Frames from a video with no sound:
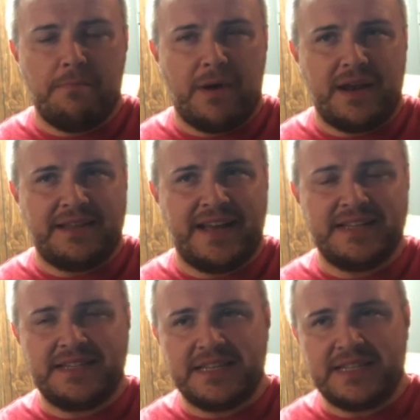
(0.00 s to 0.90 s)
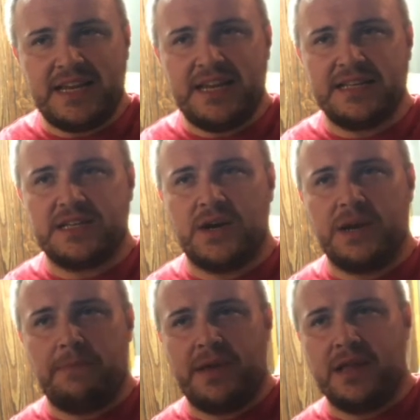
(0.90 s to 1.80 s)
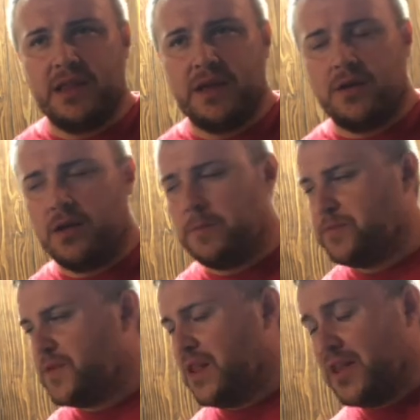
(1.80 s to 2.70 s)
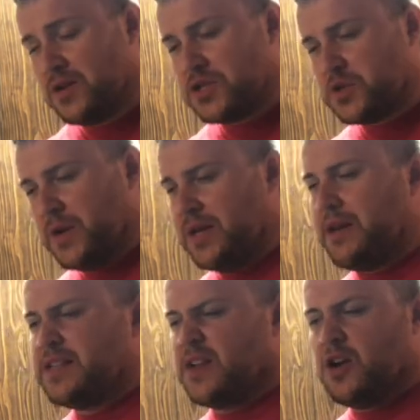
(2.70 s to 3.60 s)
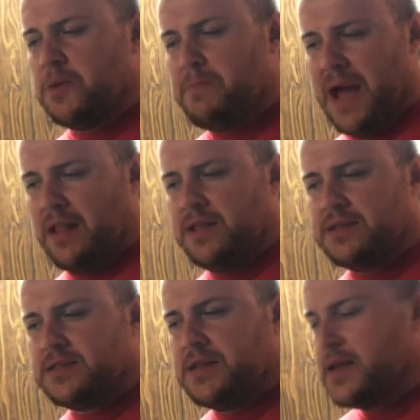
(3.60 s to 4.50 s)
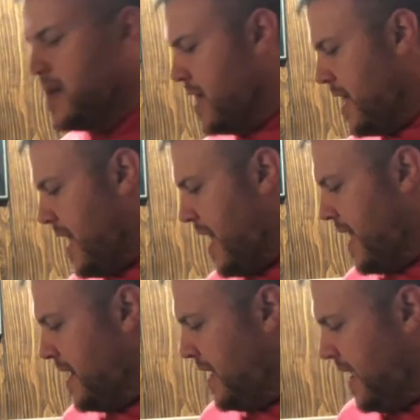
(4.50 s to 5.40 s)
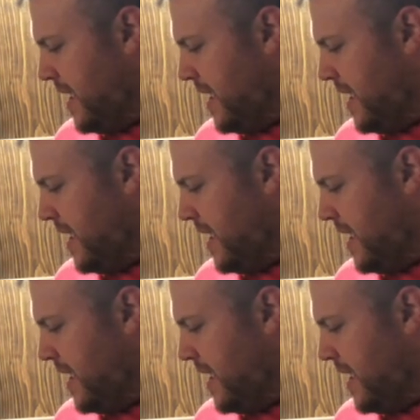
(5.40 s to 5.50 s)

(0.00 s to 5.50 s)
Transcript: but at 1016 it's going to be a little sweet. It's a good balance, and